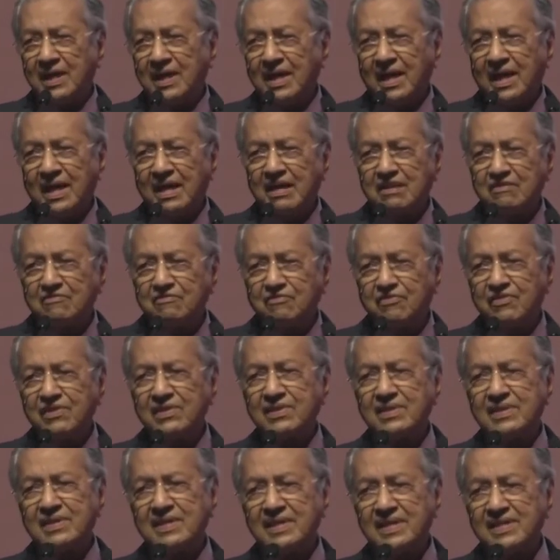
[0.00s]
and
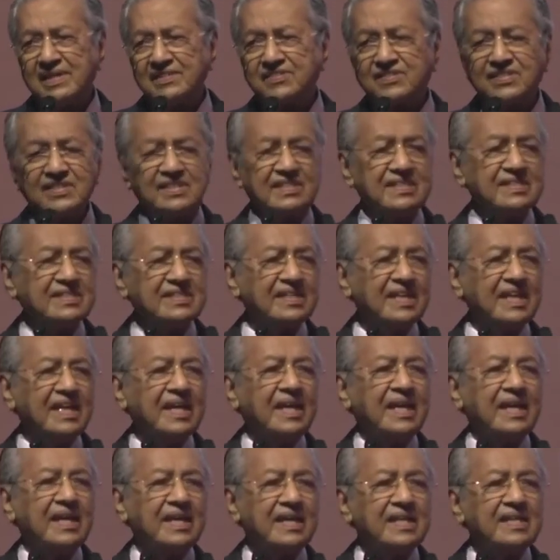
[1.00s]
further assist
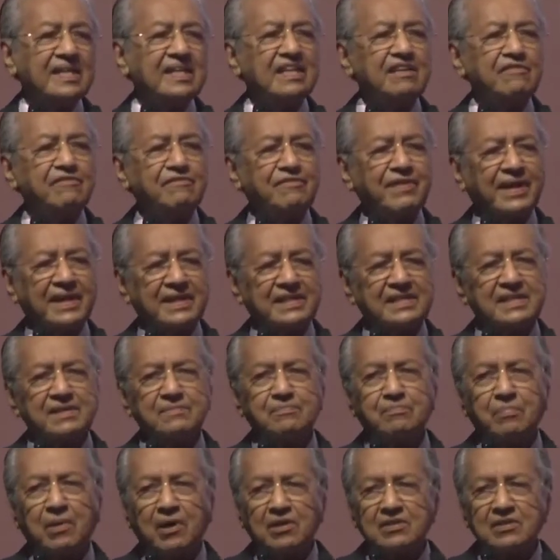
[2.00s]
in effective
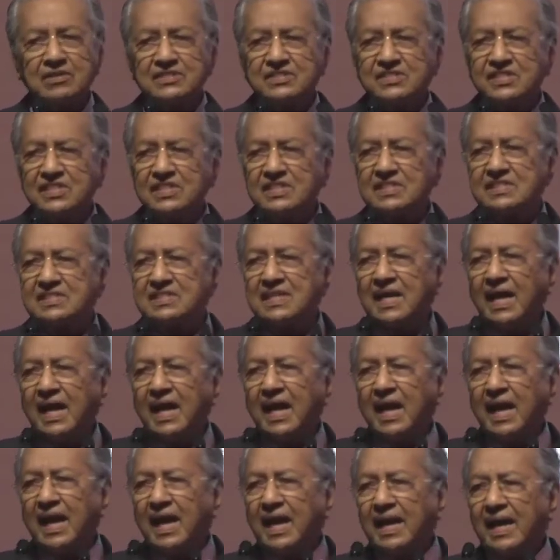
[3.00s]
policies
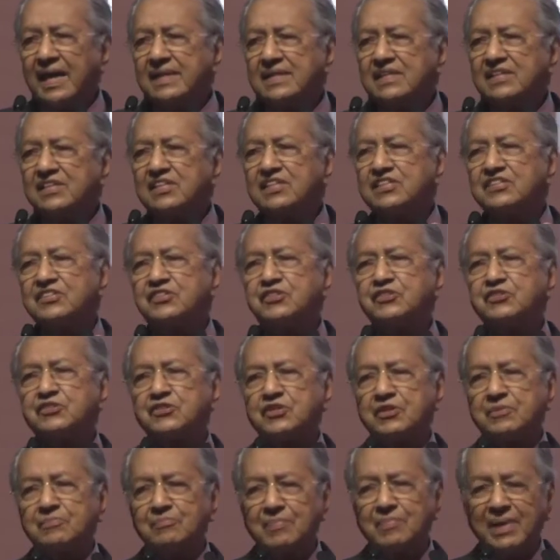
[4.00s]
and
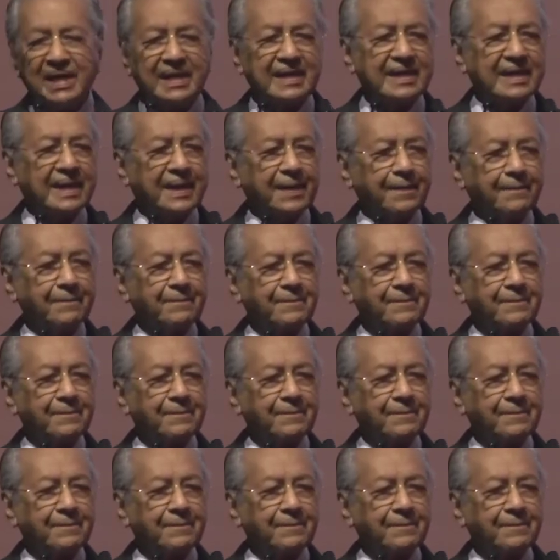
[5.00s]
decision-making.